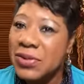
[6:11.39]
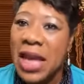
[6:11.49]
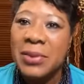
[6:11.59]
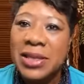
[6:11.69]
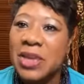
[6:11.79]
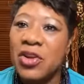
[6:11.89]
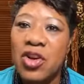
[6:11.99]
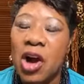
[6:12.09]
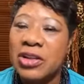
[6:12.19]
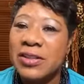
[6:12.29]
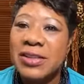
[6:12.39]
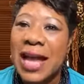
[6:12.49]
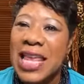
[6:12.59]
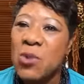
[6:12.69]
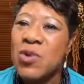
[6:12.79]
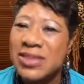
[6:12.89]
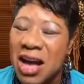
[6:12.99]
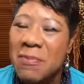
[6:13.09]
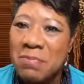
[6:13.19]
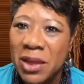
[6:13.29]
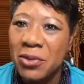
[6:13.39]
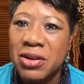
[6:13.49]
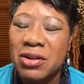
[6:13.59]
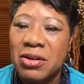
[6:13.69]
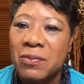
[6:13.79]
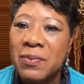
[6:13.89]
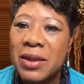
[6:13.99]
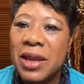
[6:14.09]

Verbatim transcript: He was able to get the car to the side. It was a miracle.